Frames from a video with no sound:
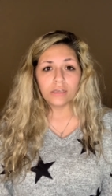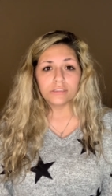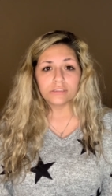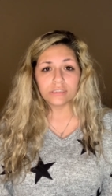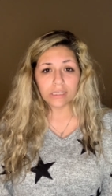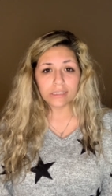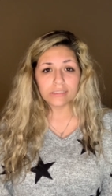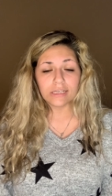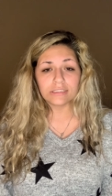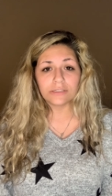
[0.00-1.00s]
to get
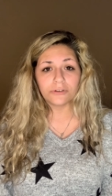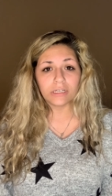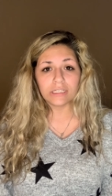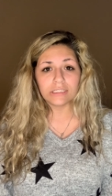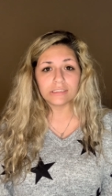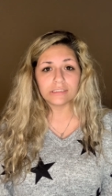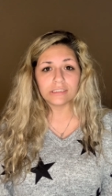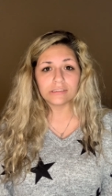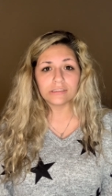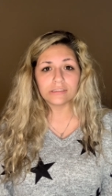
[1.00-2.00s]
tested for any
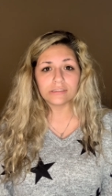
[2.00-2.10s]
diseases